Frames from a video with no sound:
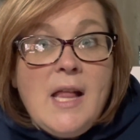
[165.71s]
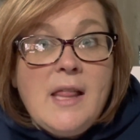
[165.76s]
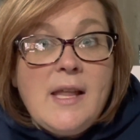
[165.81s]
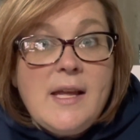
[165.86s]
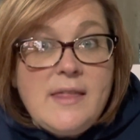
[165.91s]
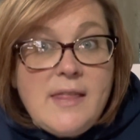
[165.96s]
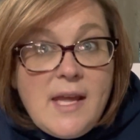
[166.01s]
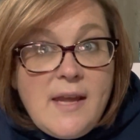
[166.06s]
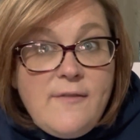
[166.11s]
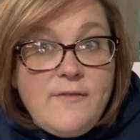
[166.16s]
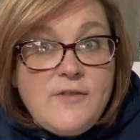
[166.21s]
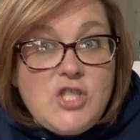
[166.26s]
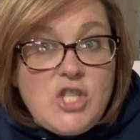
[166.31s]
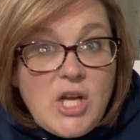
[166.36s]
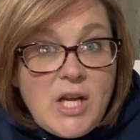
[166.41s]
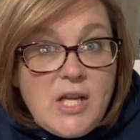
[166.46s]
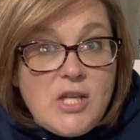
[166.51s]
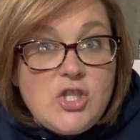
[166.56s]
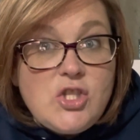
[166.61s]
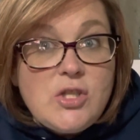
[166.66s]
Like they've
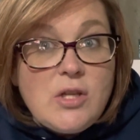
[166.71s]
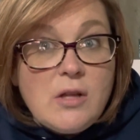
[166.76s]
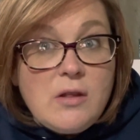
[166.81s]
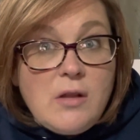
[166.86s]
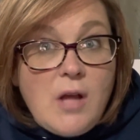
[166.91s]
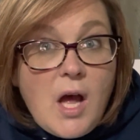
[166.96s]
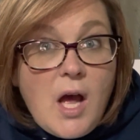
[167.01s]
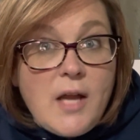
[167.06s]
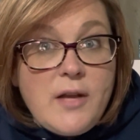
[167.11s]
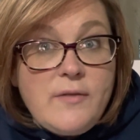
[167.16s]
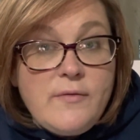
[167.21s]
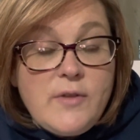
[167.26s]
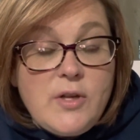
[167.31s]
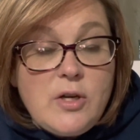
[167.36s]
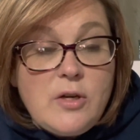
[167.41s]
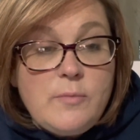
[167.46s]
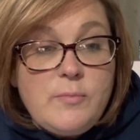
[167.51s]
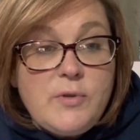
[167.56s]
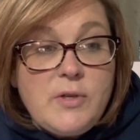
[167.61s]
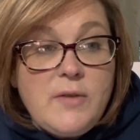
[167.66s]
changed a lot of
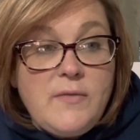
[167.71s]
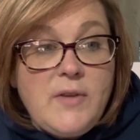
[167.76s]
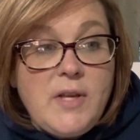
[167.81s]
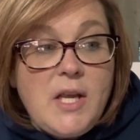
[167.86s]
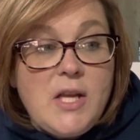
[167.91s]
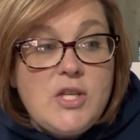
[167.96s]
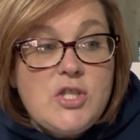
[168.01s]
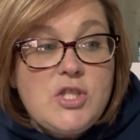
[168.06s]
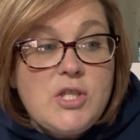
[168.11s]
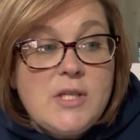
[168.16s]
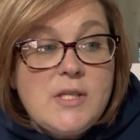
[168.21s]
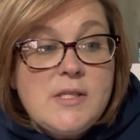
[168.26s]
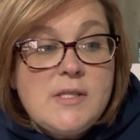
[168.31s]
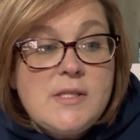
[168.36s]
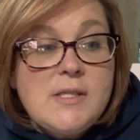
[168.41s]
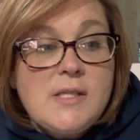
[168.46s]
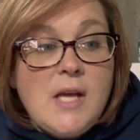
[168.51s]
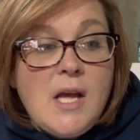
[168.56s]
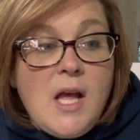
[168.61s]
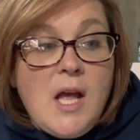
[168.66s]
their
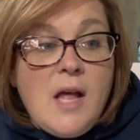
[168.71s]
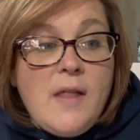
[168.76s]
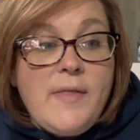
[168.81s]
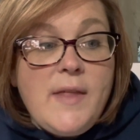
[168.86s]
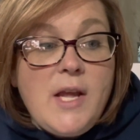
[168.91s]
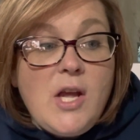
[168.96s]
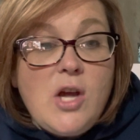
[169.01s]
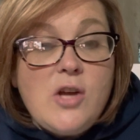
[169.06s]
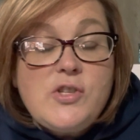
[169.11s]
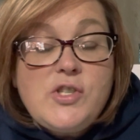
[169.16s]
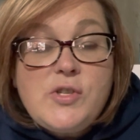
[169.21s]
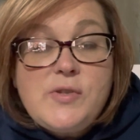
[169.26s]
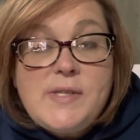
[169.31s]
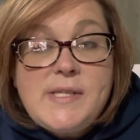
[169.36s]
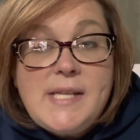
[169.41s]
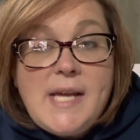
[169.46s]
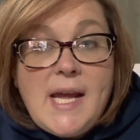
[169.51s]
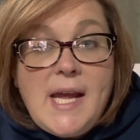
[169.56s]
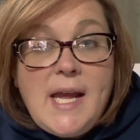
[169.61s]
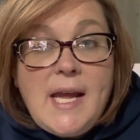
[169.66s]
abbreviations they also
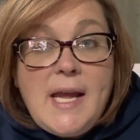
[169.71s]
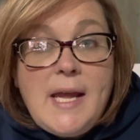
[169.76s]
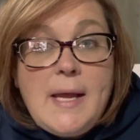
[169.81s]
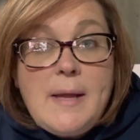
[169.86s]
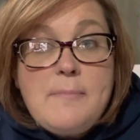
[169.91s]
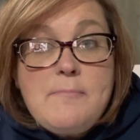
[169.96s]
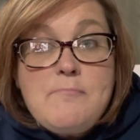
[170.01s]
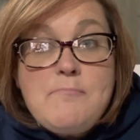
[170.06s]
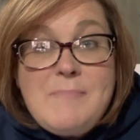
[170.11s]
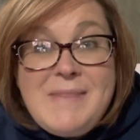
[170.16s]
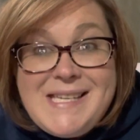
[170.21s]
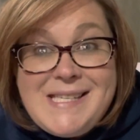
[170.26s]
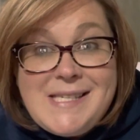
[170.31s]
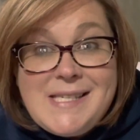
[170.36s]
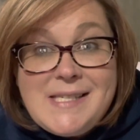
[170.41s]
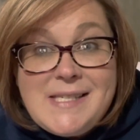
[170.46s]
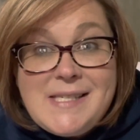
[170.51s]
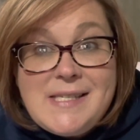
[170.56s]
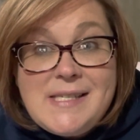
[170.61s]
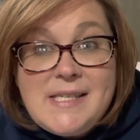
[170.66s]
say
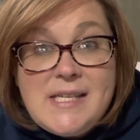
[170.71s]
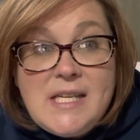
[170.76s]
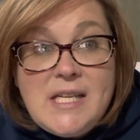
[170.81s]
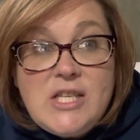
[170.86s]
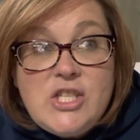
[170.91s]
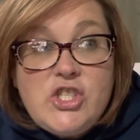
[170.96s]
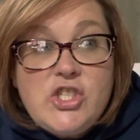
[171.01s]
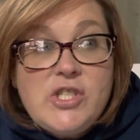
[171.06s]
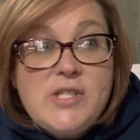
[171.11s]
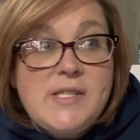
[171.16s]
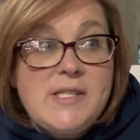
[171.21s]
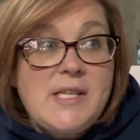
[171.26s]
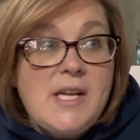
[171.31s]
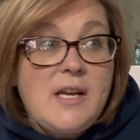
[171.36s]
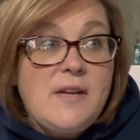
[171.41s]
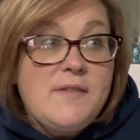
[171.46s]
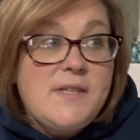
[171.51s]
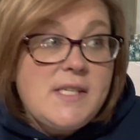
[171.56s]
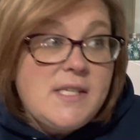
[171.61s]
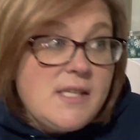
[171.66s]
miss a stitch
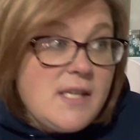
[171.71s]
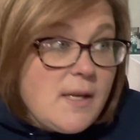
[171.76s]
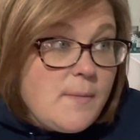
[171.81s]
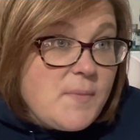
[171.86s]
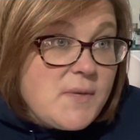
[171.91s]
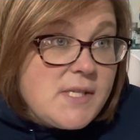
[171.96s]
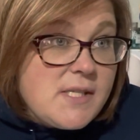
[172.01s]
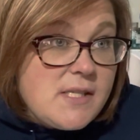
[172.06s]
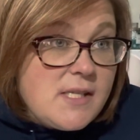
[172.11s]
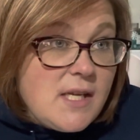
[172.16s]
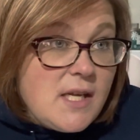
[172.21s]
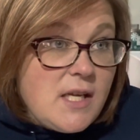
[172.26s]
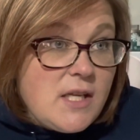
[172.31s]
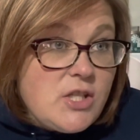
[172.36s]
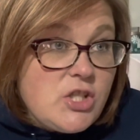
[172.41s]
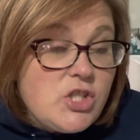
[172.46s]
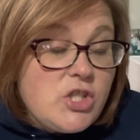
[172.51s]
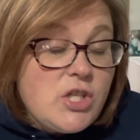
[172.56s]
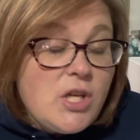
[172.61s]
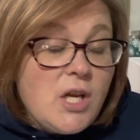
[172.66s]
instead of skip a
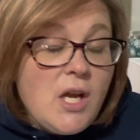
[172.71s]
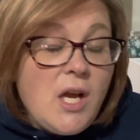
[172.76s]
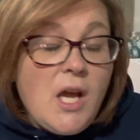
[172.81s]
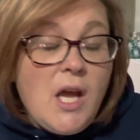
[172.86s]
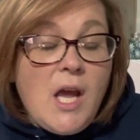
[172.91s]
stitch.